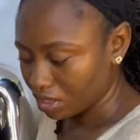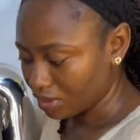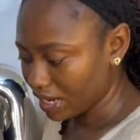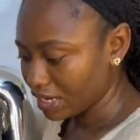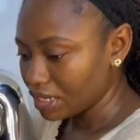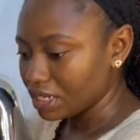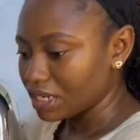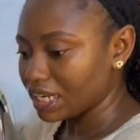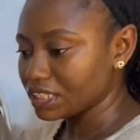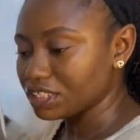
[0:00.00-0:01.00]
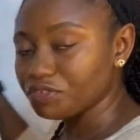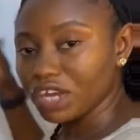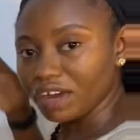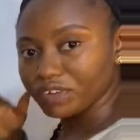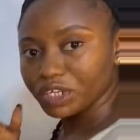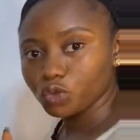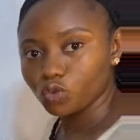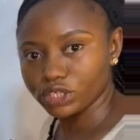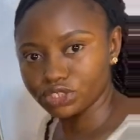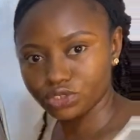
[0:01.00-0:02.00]
All right, guys, if you have any
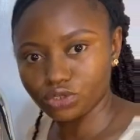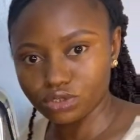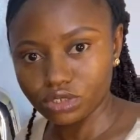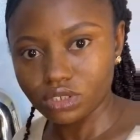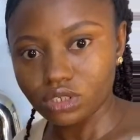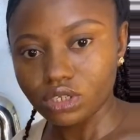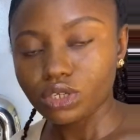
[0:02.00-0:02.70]
question,